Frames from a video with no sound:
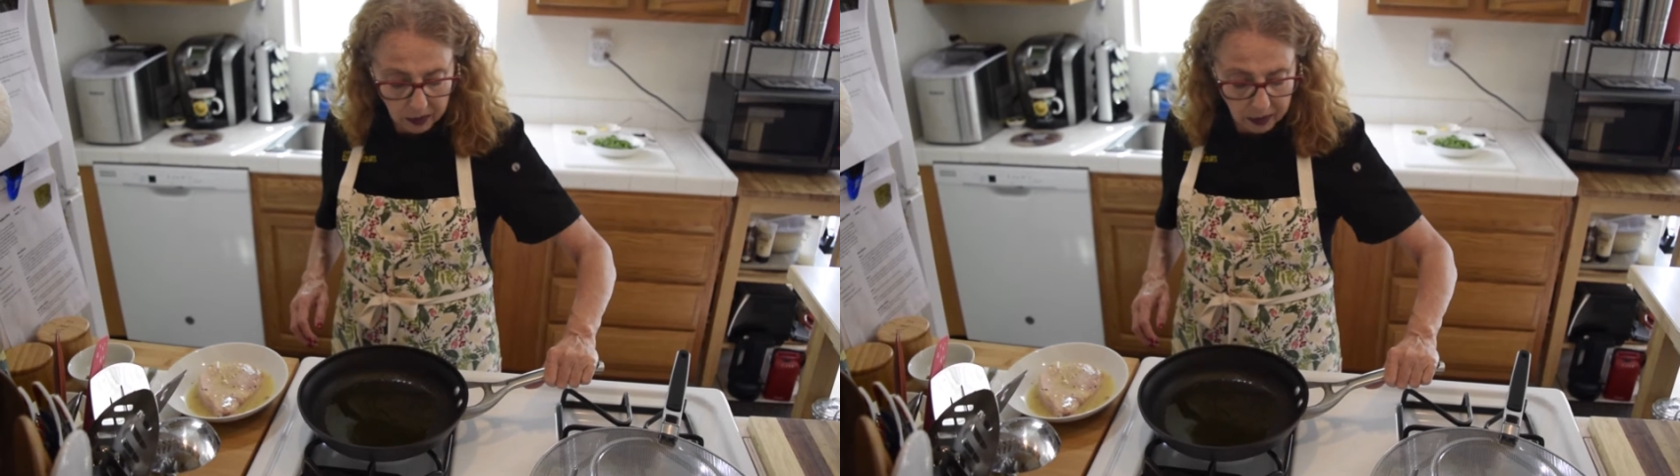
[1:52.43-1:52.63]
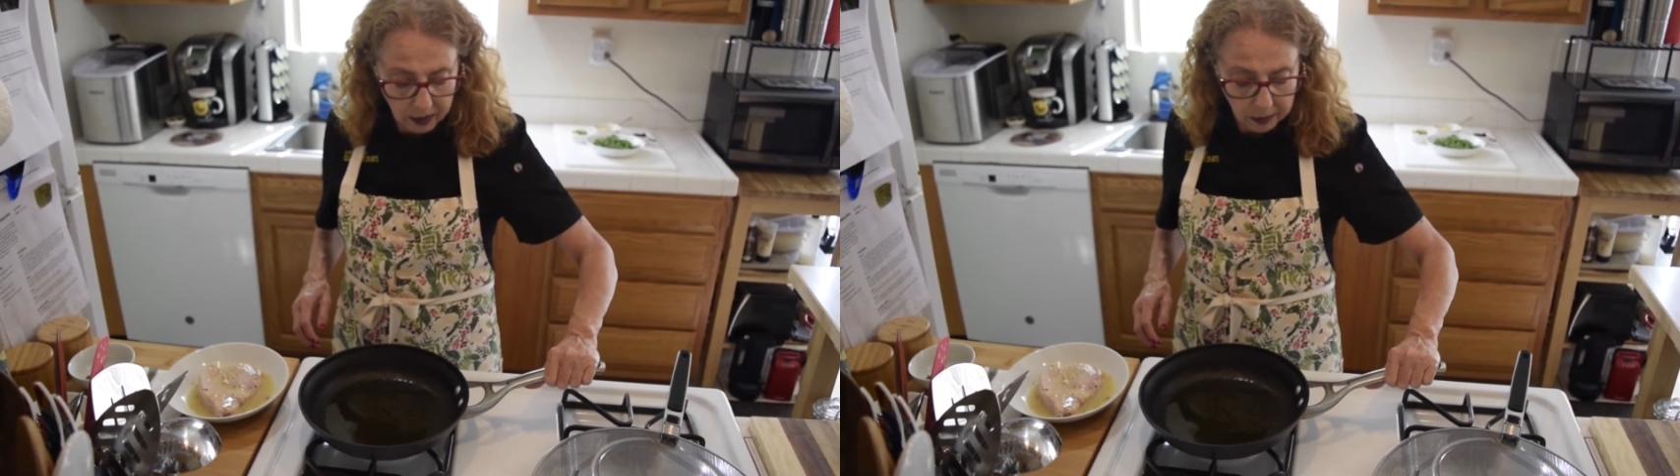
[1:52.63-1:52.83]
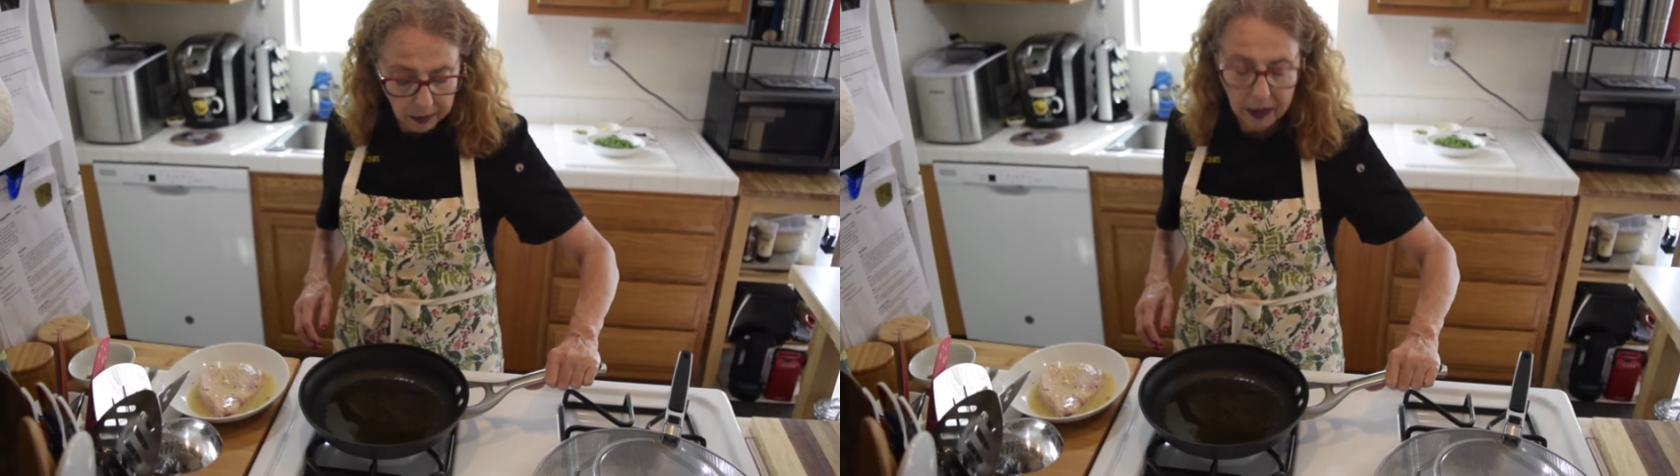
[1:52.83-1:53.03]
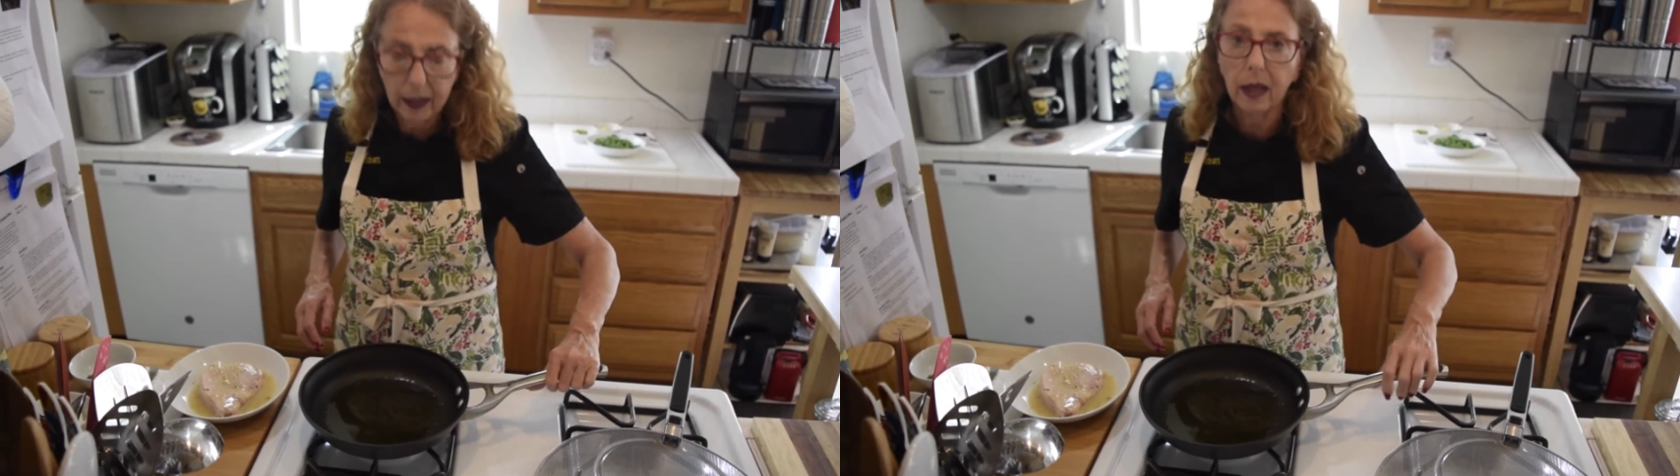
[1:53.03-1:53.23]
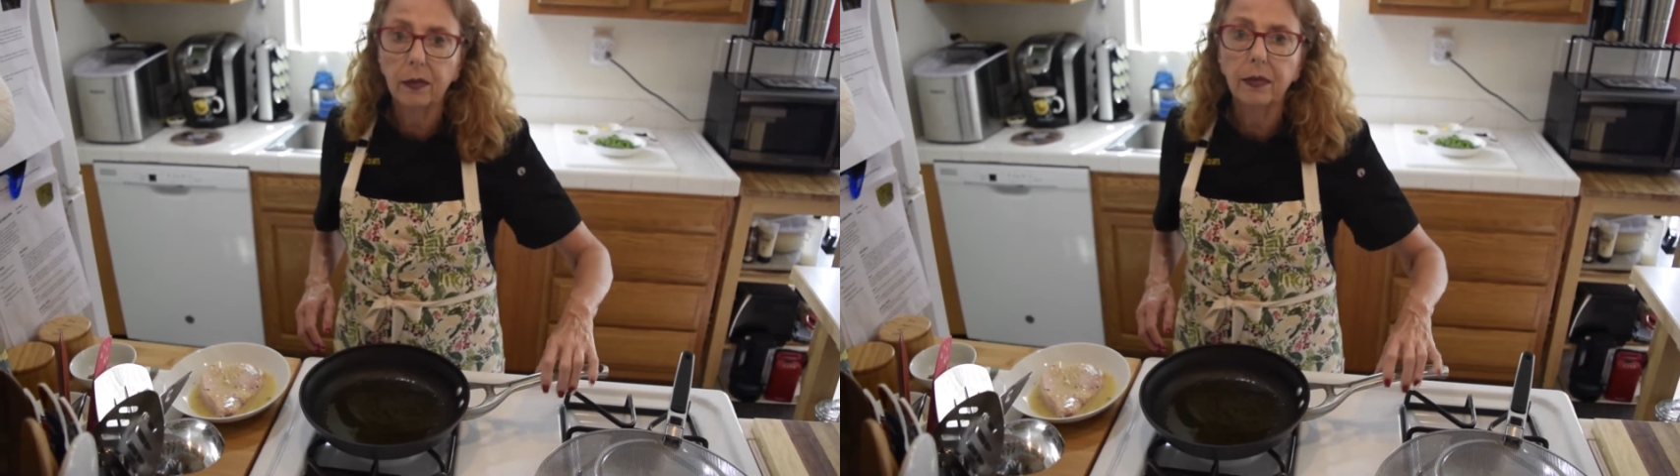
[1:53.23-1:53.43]
It's by
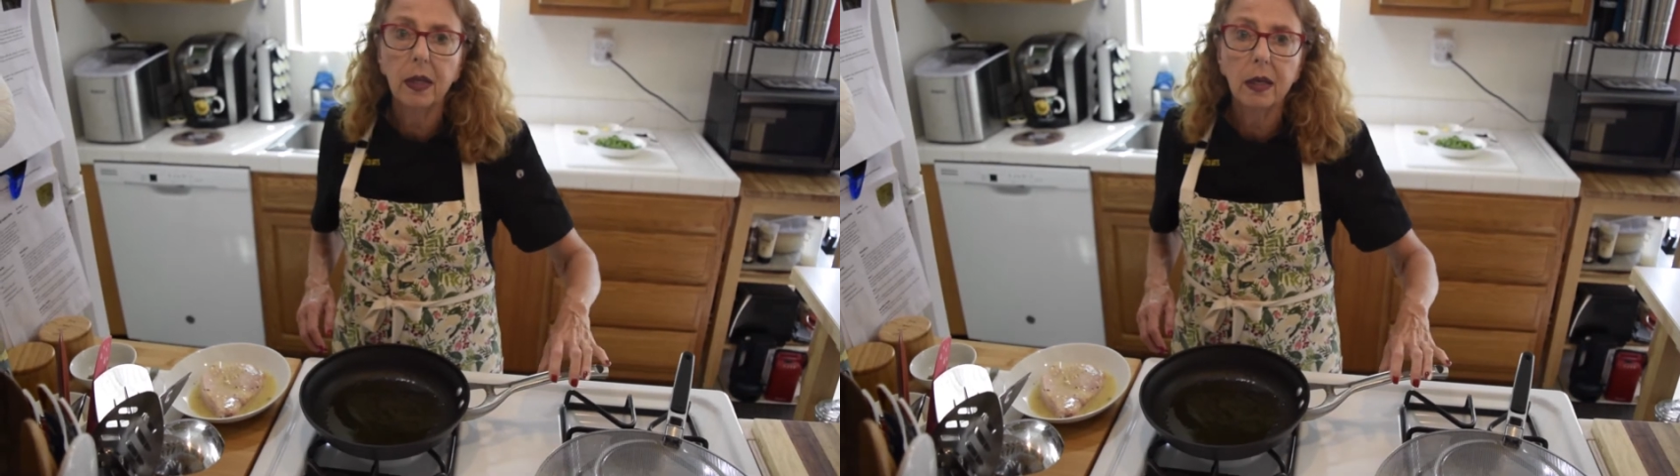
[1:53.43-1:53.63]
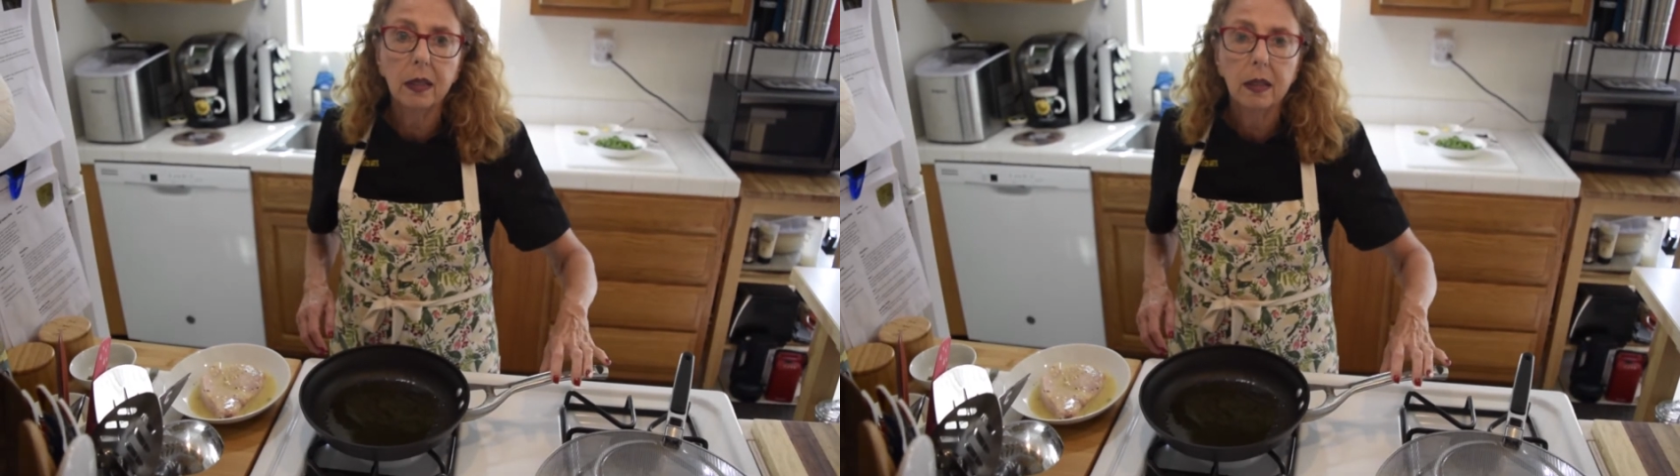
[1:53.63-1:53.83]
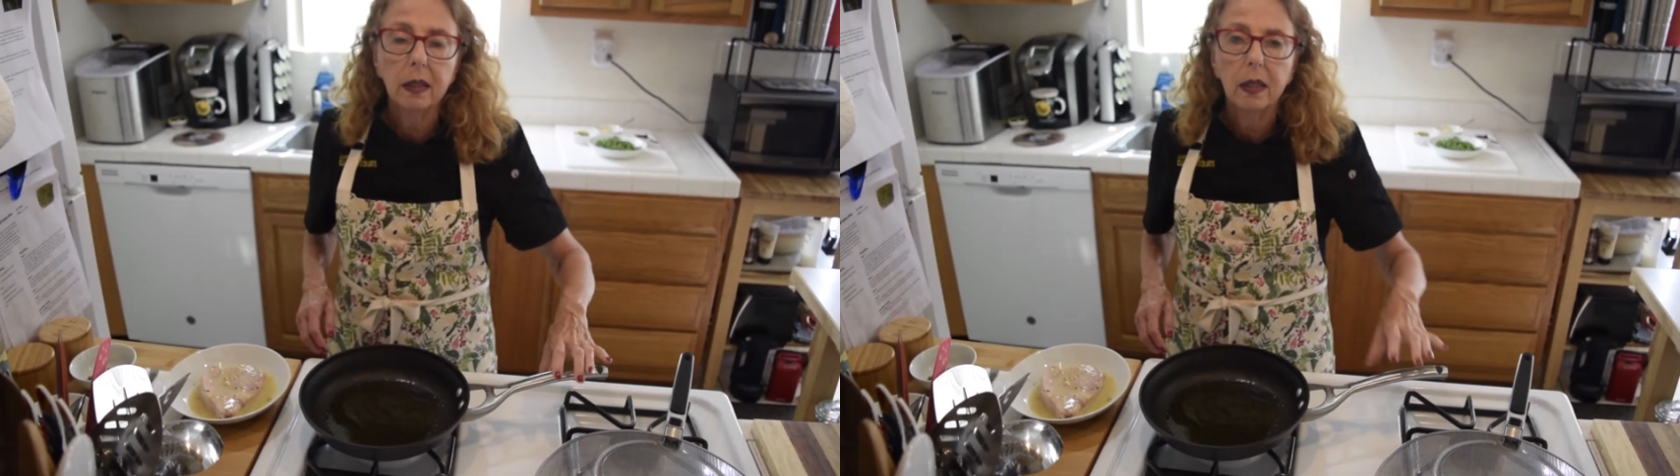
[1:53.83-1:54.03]
Calphalon.